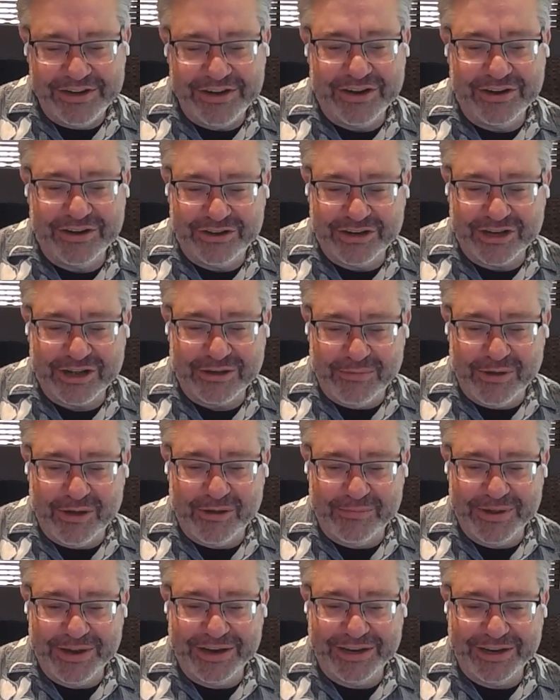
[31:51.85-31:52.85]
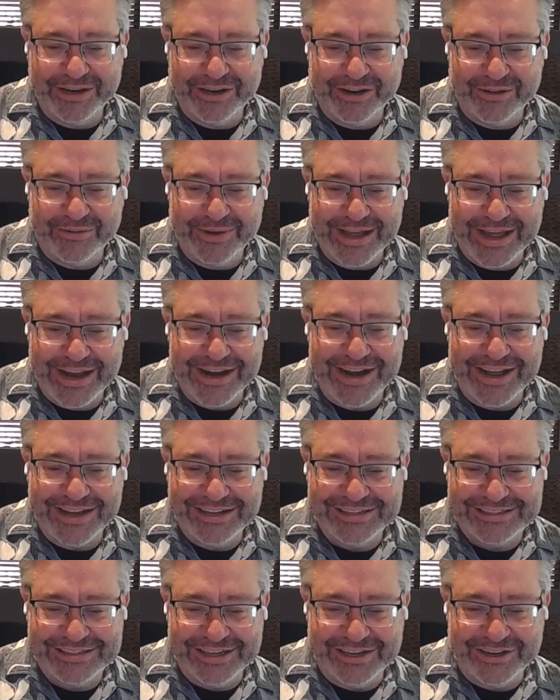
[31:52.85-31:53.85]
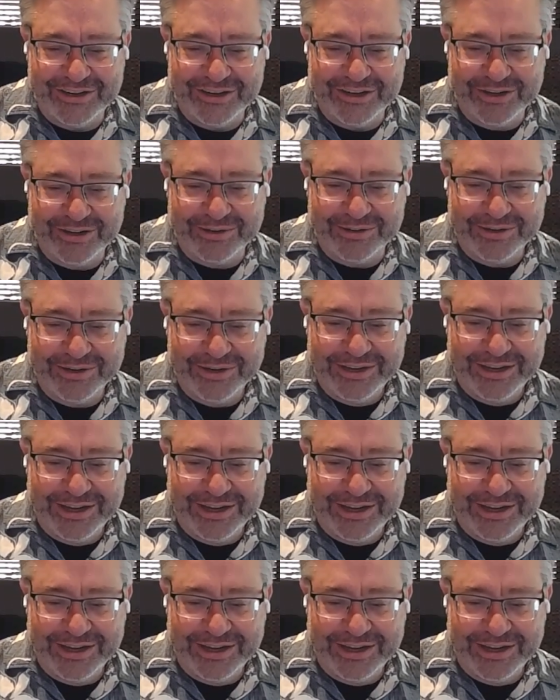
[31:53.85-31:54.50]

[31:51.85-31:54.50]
You took a moment. We had a nice dinner.